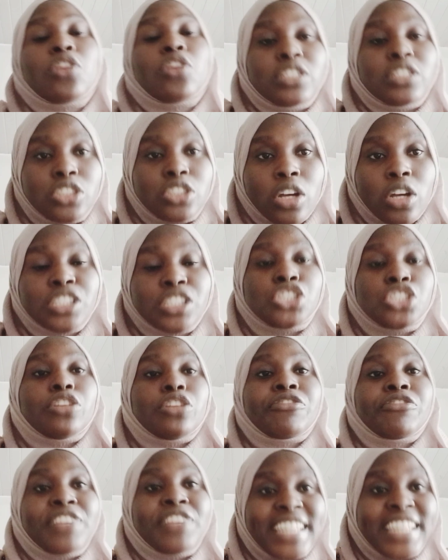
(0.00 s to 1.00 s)
conduct
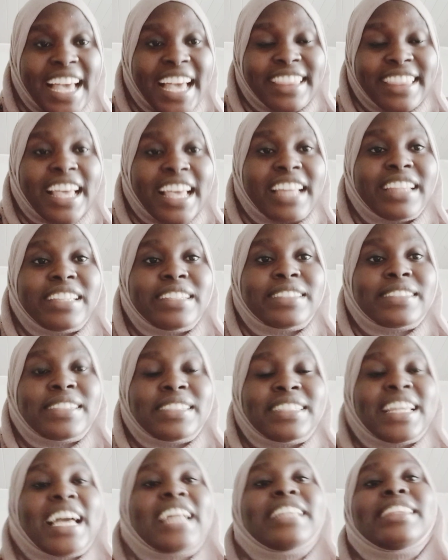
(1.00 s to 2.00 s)
your field analysis
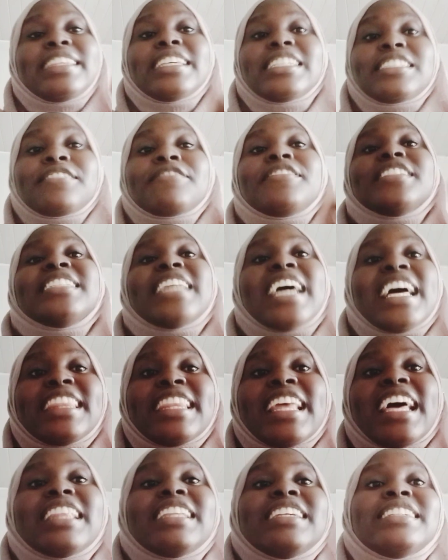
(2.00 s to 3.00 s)
and this field
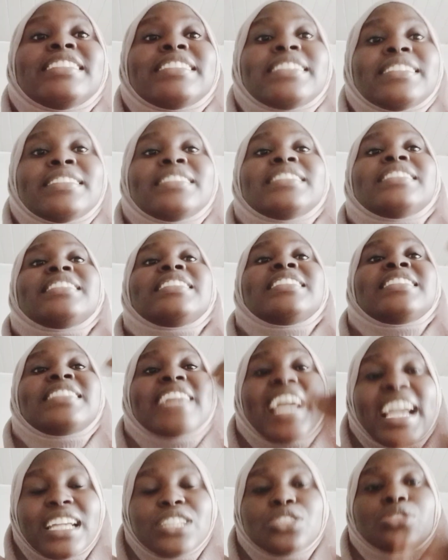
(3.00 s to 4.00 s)
analysis
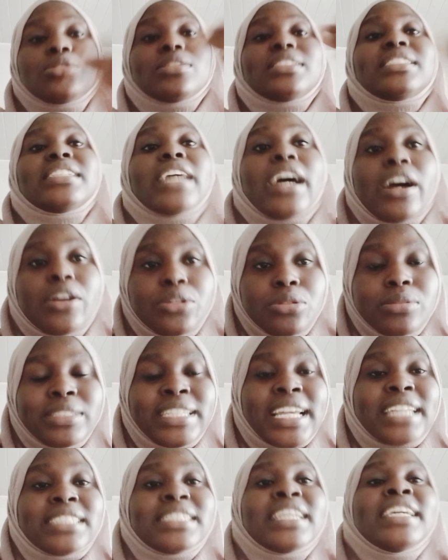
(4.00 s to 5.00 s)
tend to tell you
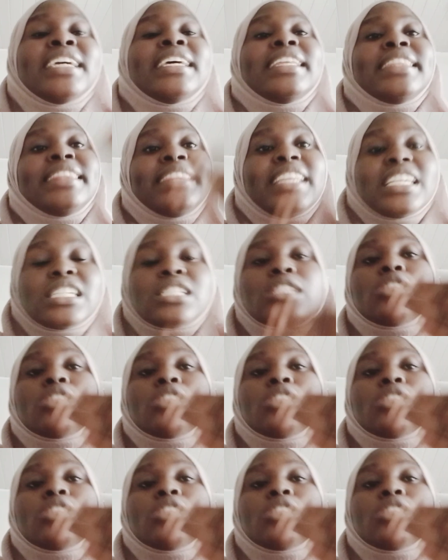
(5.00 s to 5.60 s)
that this